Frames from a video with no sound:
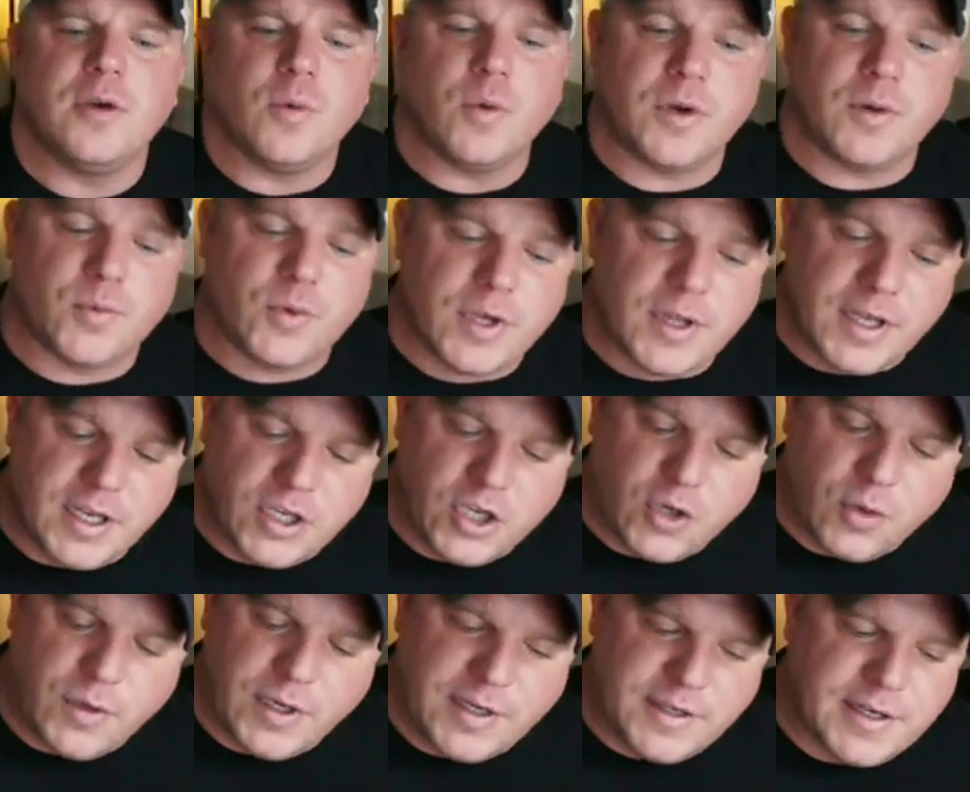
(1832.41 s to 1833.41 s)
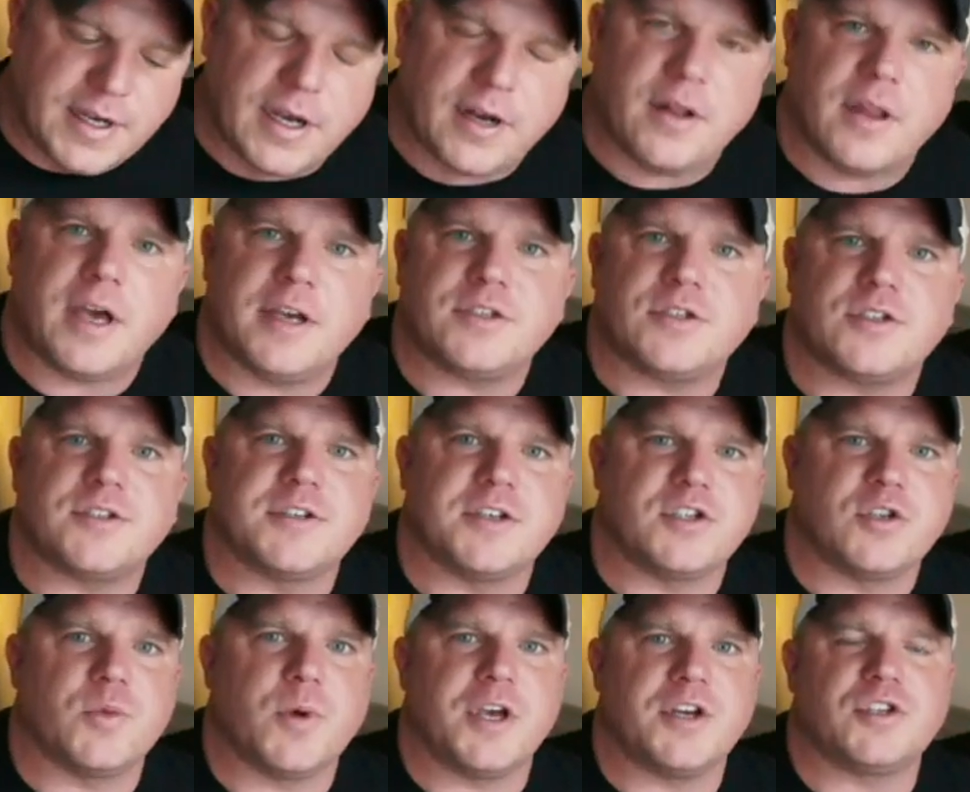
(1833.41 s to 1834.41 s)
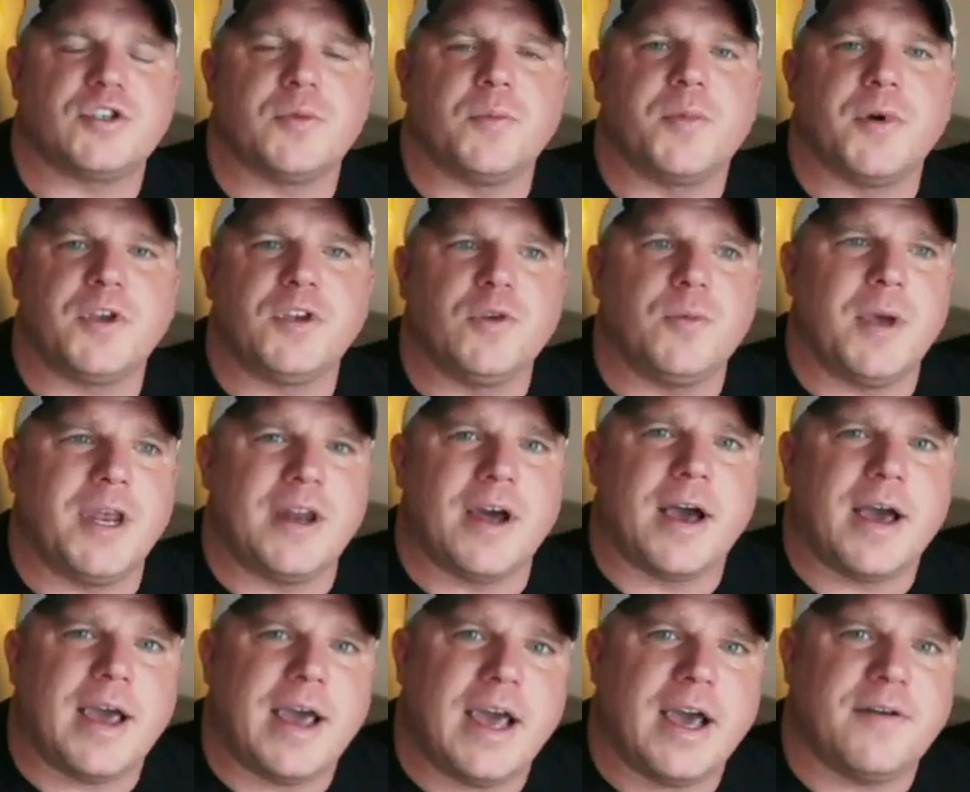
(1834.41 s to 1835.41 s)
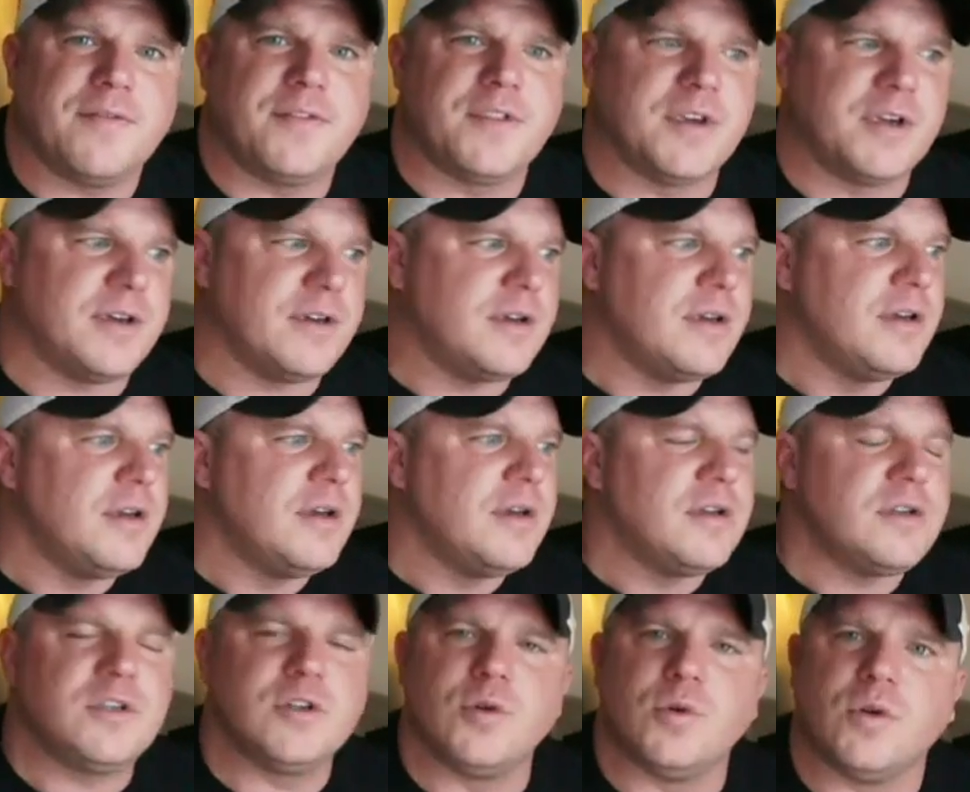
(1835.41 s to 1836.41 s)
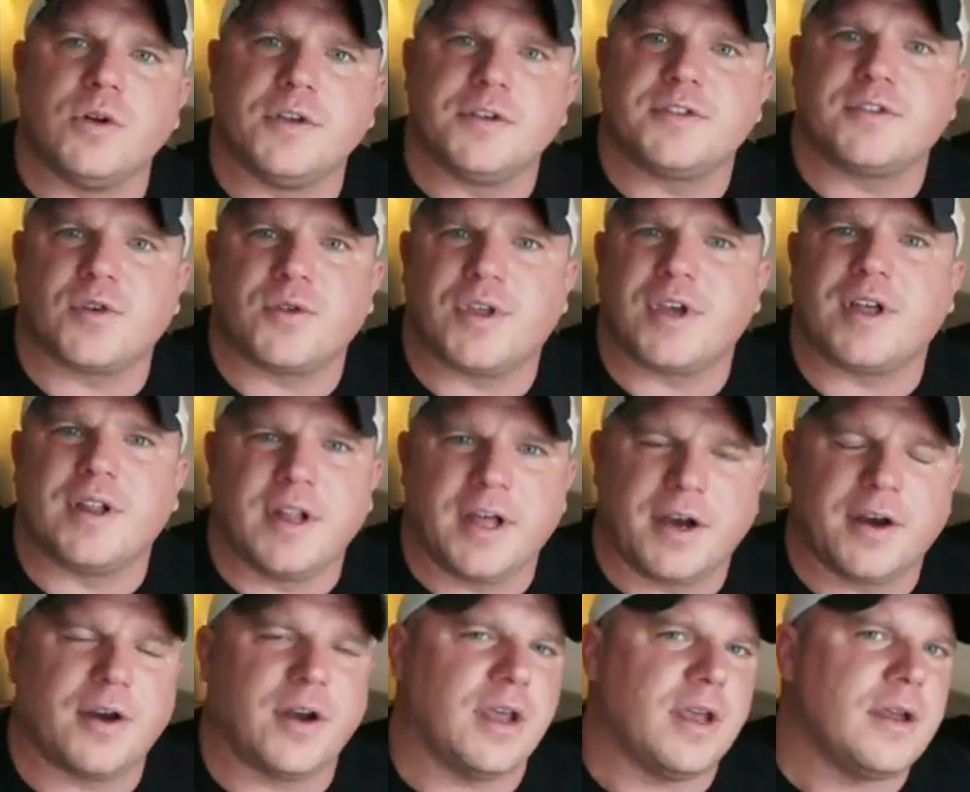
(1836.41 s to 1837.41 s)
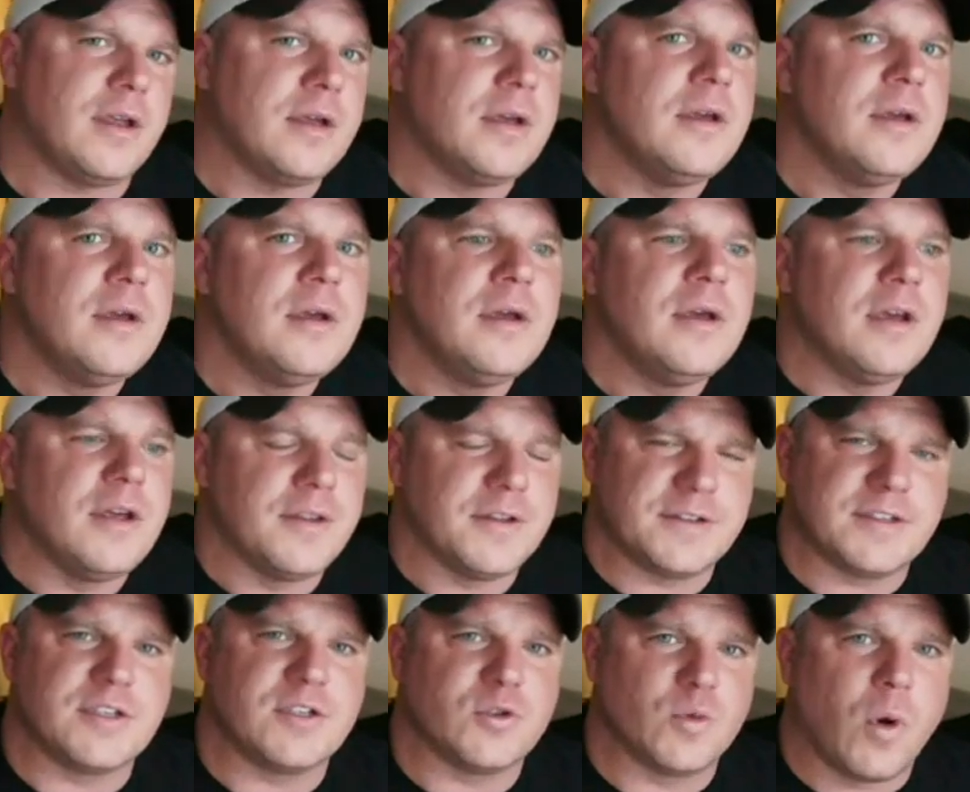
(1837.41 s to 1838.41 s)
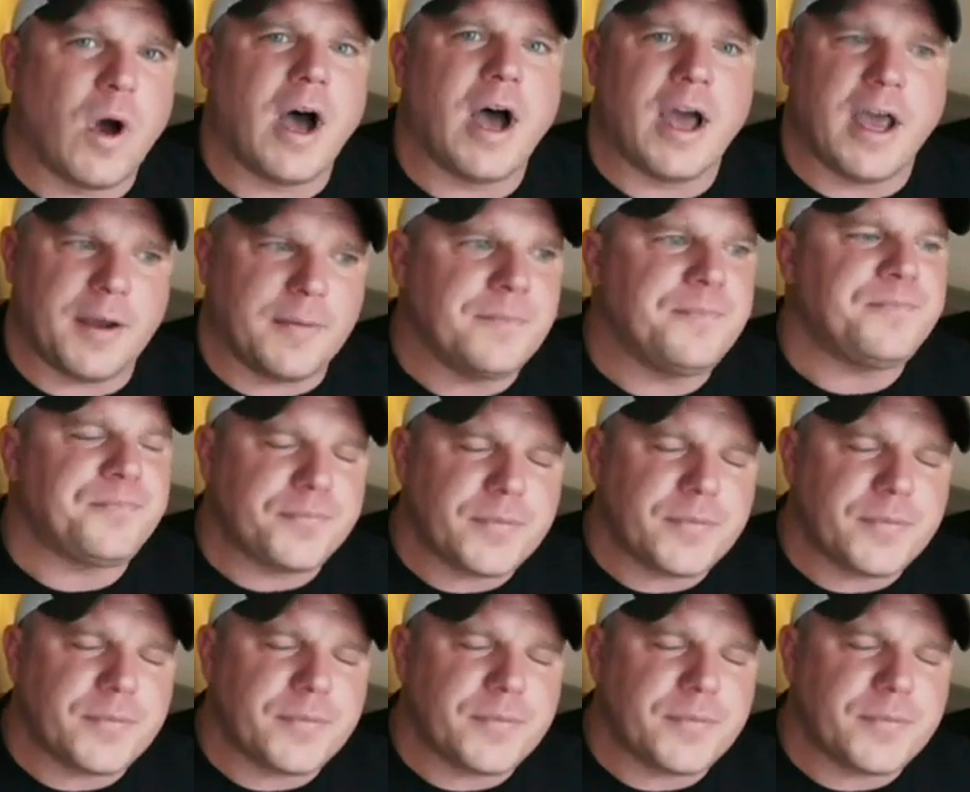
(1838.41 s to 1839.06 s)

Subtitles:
You need to analyze your situation, but you may not have the tools or the clarity. And this is why